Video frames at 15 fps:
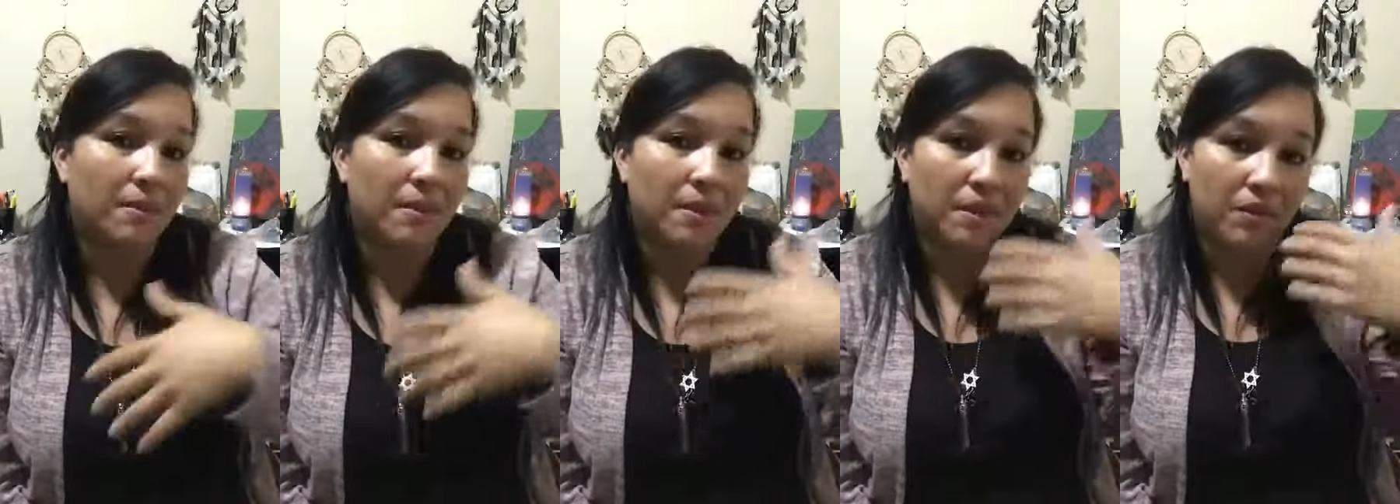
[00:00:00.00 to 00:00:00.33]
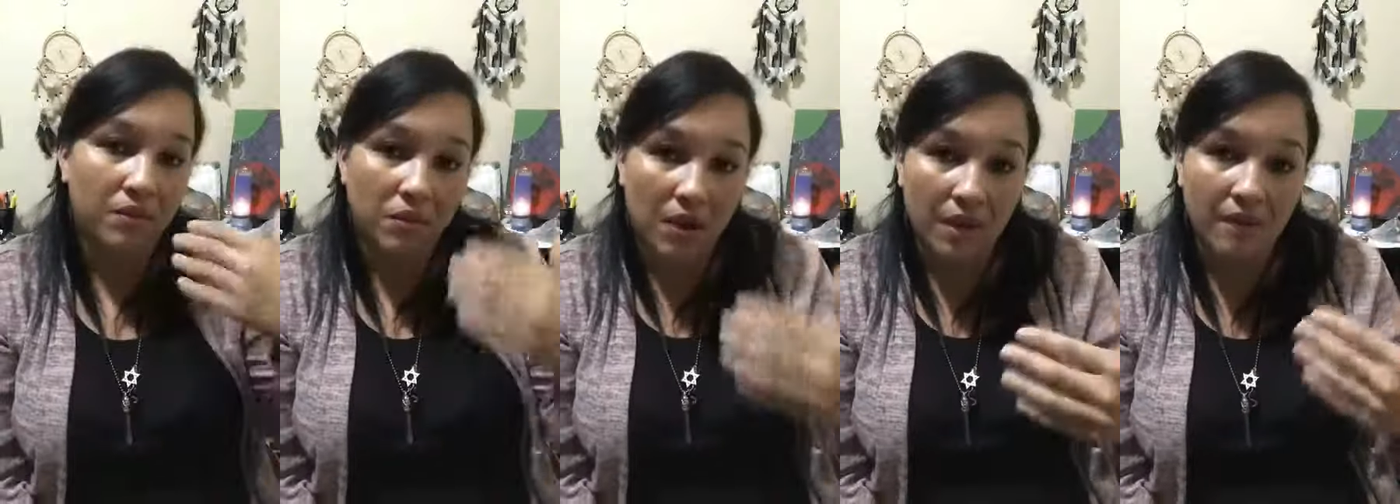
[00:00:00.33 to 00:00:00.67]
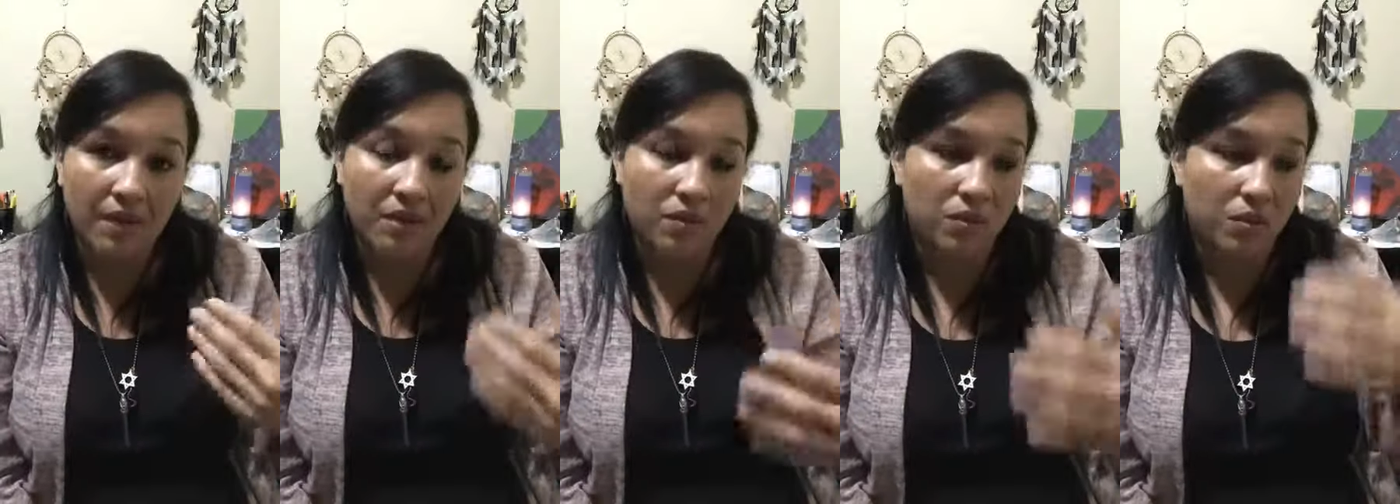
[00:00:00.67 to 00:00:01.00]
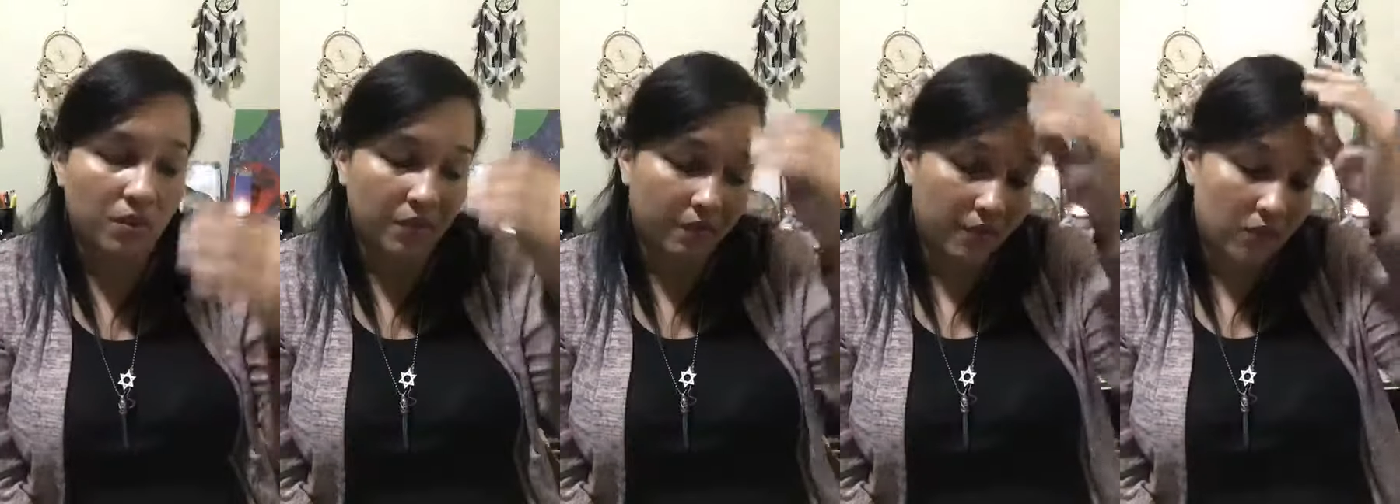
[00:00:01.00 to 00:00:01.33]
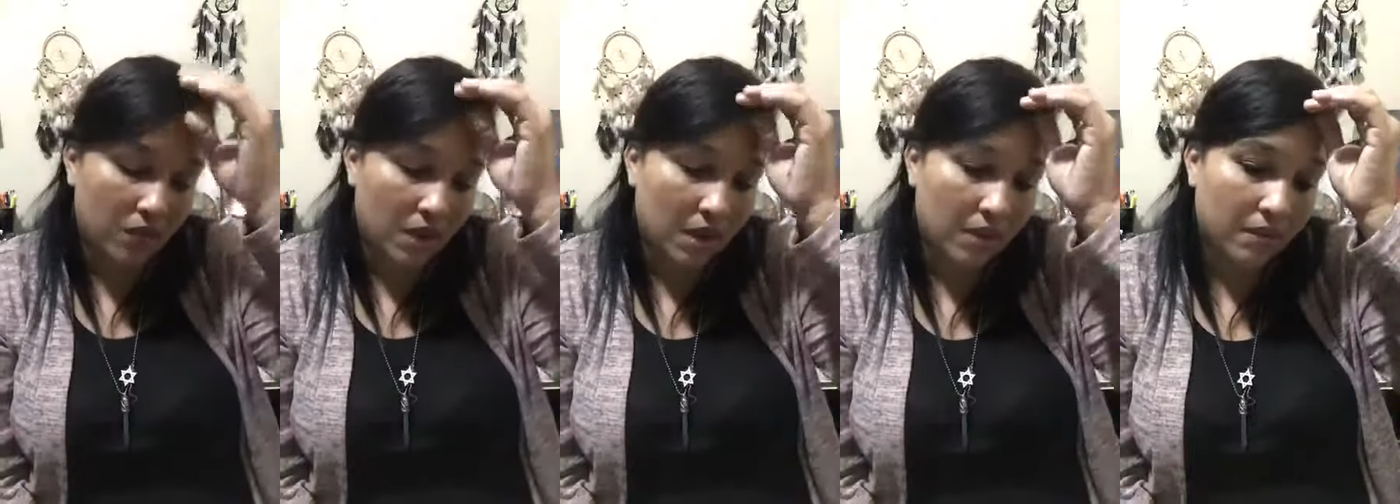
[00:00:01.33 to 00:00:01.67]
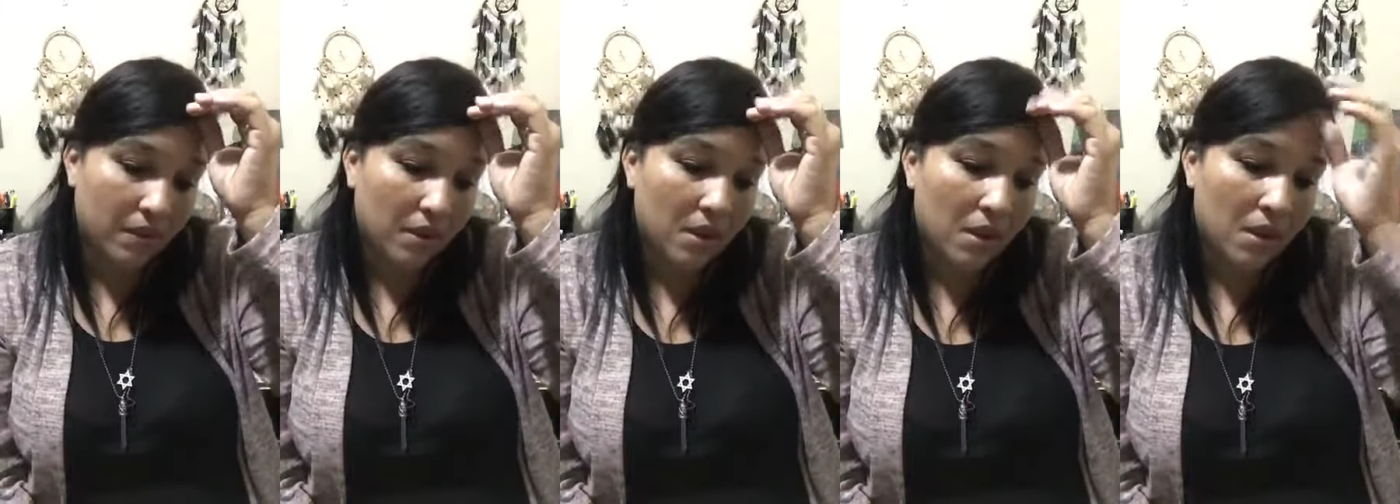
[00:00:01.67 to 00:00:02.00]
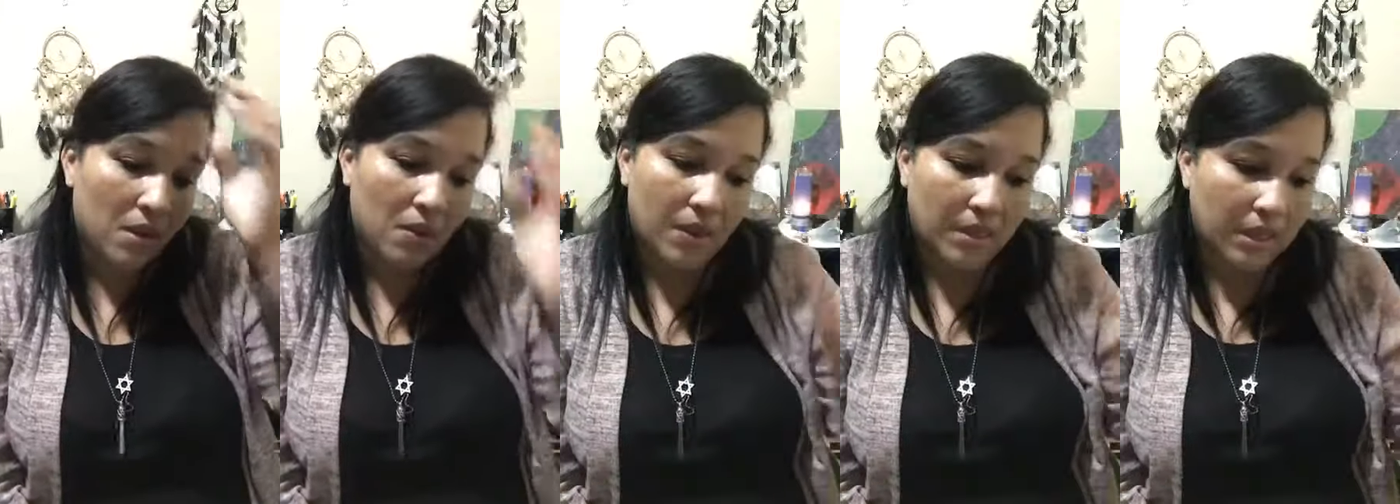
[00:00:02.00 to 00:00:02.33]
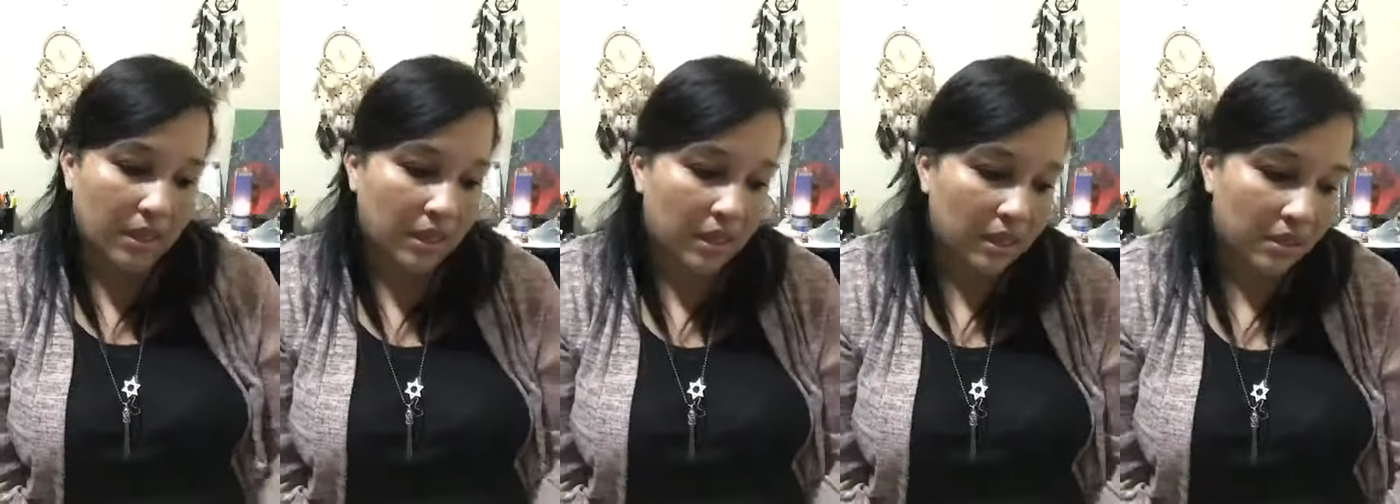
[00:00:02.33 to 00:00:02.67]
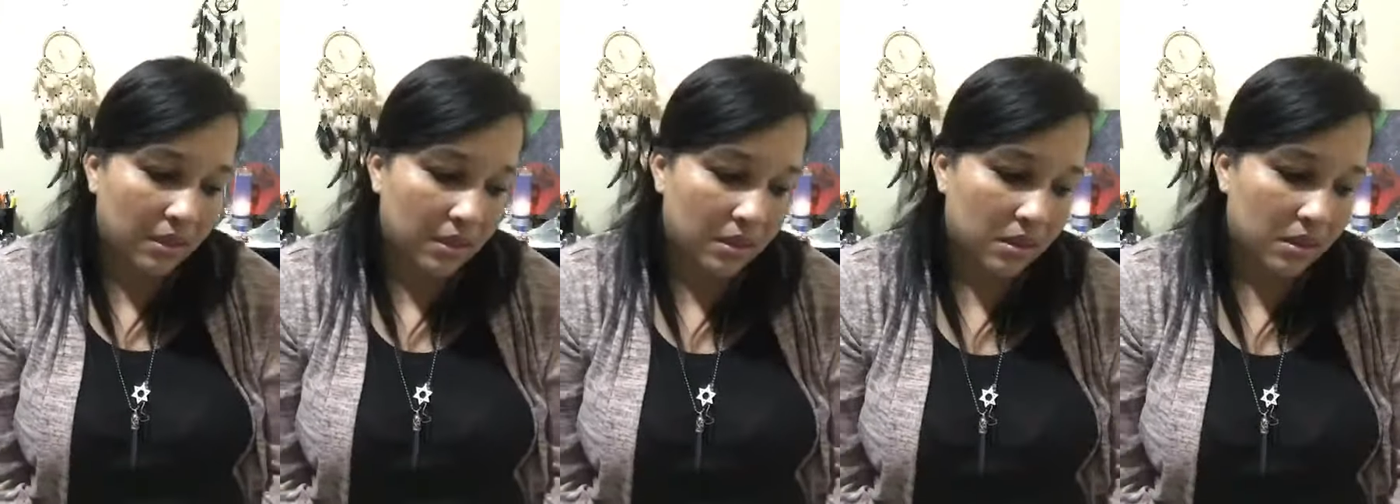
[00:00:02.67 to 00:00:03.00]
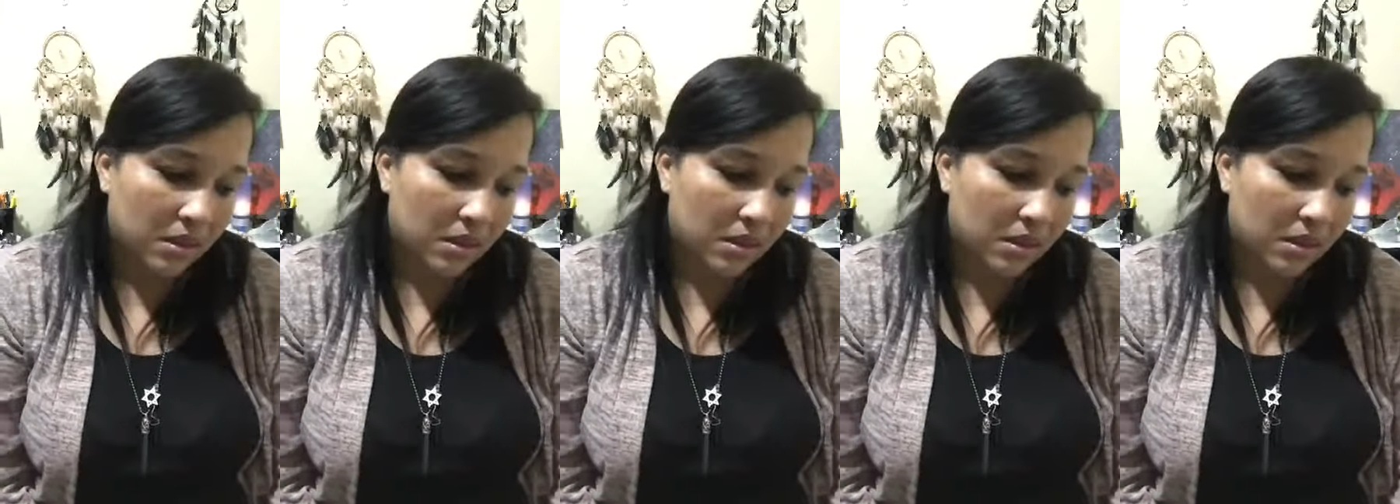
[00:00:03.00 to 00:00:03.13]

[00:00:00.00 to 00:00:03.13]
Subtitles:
But if you have the tools, if you have what it needs,